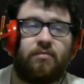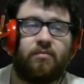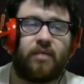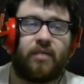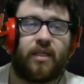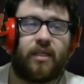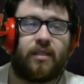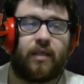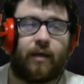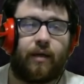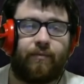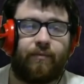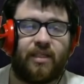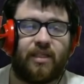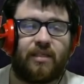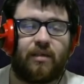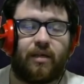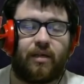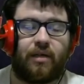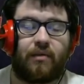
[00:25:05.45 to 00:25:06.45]
because
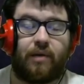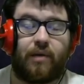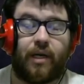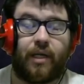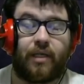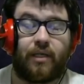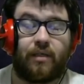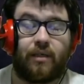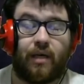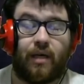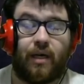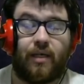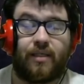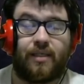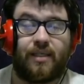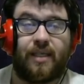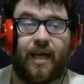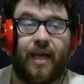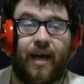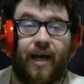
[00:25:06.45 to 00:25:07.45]
obviously you're running
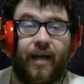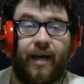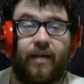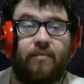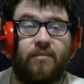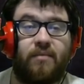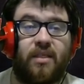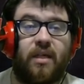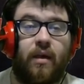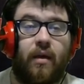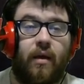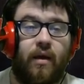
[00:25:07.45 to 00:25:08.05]
set items.